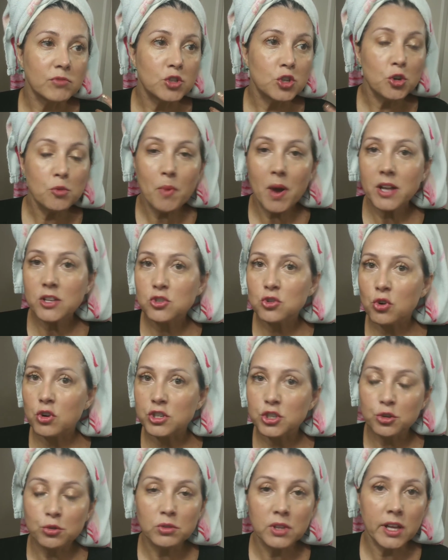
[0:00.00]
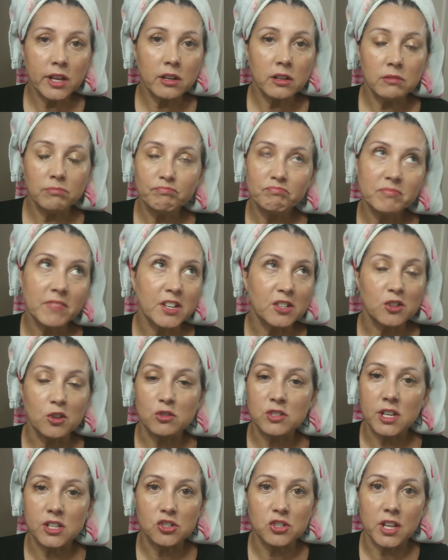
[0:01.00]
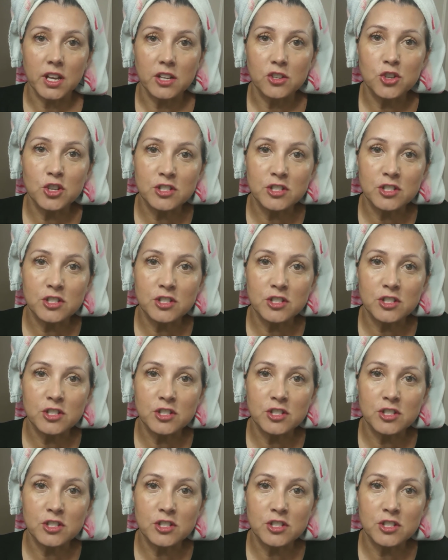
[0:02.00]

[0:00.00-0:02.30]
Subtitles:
too much or too little, there's no such thing.